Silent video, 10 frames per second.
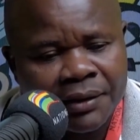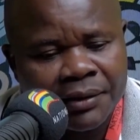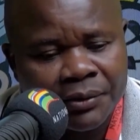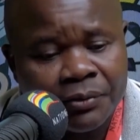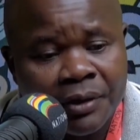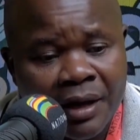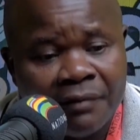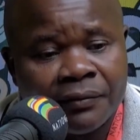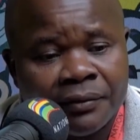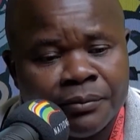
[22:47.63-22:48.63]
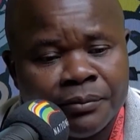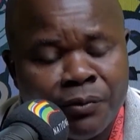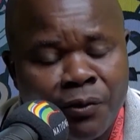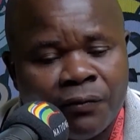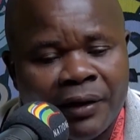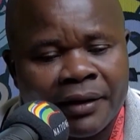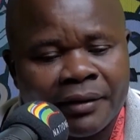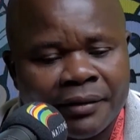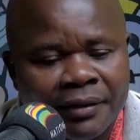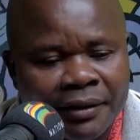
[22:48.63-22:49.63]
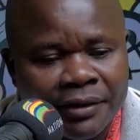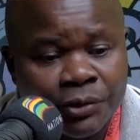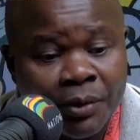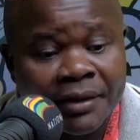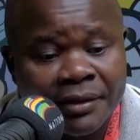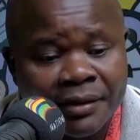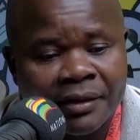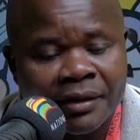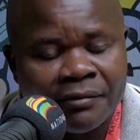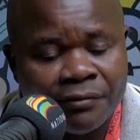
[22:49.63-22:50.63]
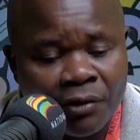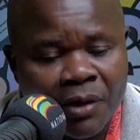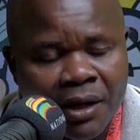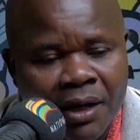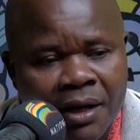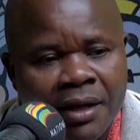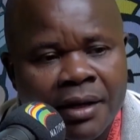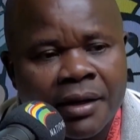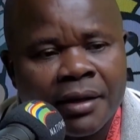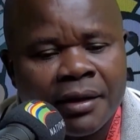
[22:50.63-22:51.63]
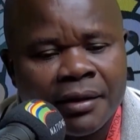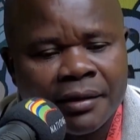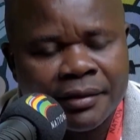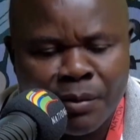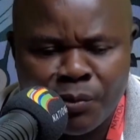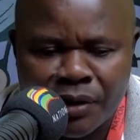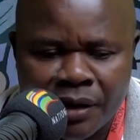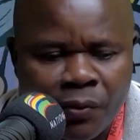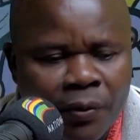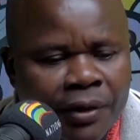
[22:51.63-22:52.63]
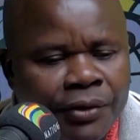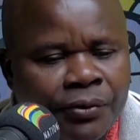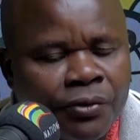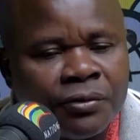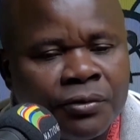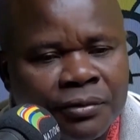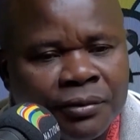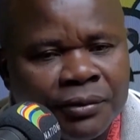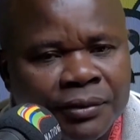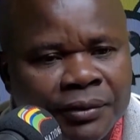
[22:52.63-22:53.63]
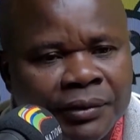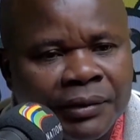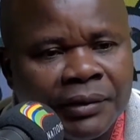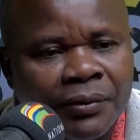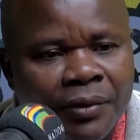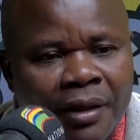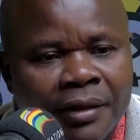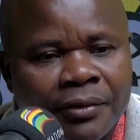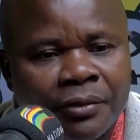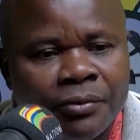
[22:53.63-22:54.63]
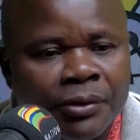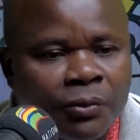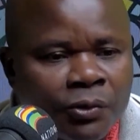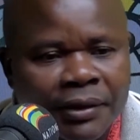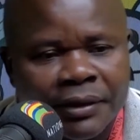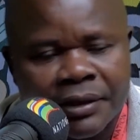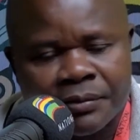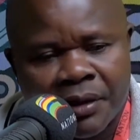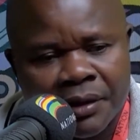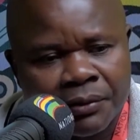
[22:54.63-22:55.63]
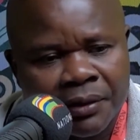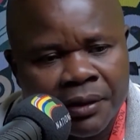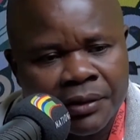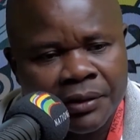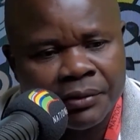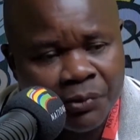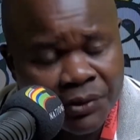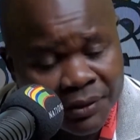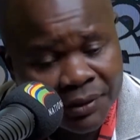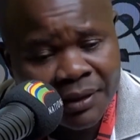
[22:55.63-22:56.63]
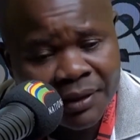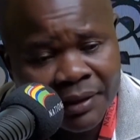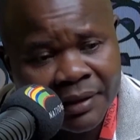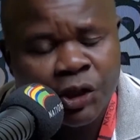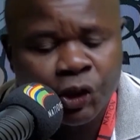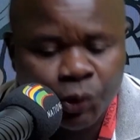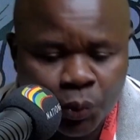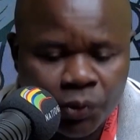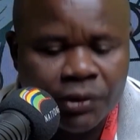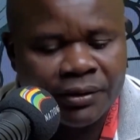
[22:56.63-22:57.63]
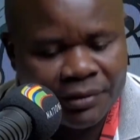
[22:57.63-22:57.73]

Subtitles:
So we'll have more of like the insurance fallback, somewhere where you go, or rather you'll be able to access back your deposits. Should.